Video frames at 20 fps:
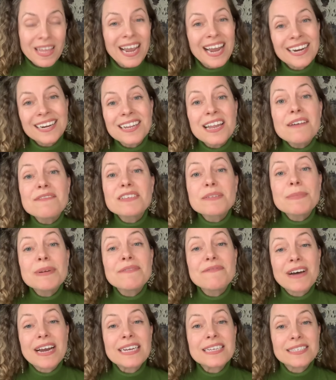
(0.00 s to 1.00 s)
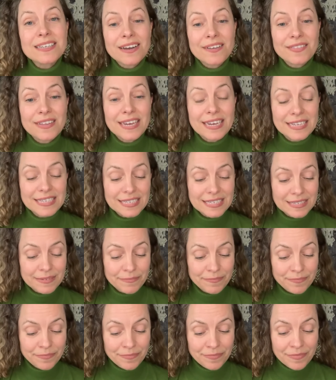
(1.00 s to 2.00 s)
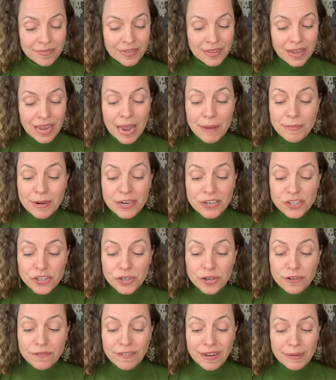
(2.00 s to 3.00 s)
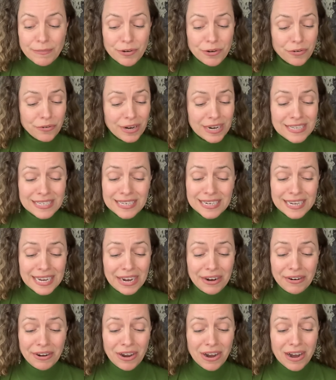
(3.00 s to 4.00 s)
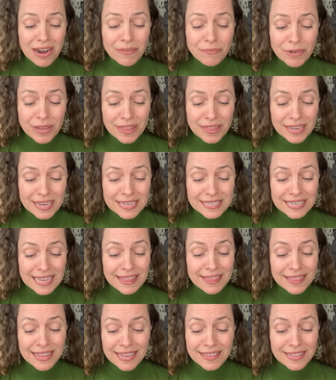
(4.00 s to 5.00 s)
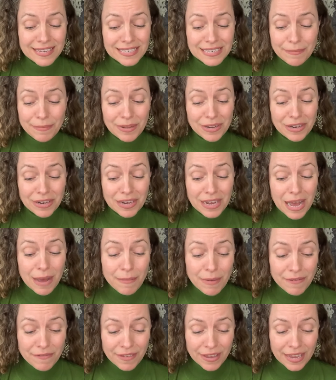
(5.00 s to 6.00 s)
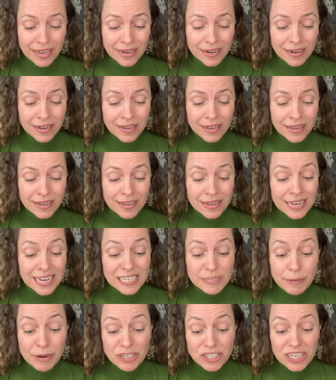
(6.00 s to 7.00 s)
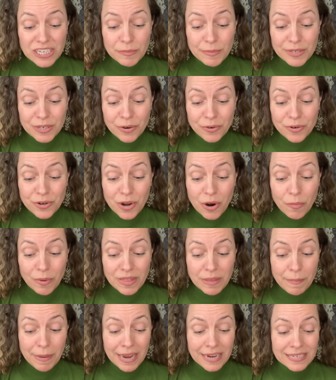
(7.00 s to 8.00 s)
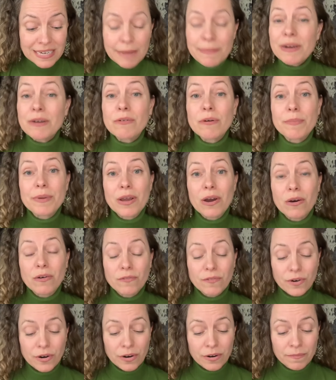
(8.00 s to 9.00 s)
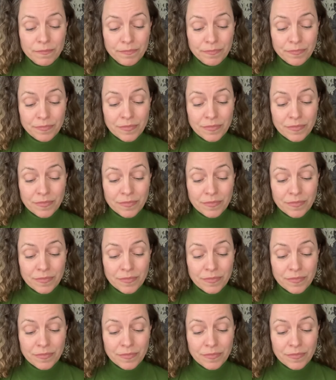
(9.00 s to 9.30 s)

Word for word: I'd love some advice on this. I'm not sure if I'm crazy to carry on with this and think that something could come of it, especially as we don't know when the pandemic will be over.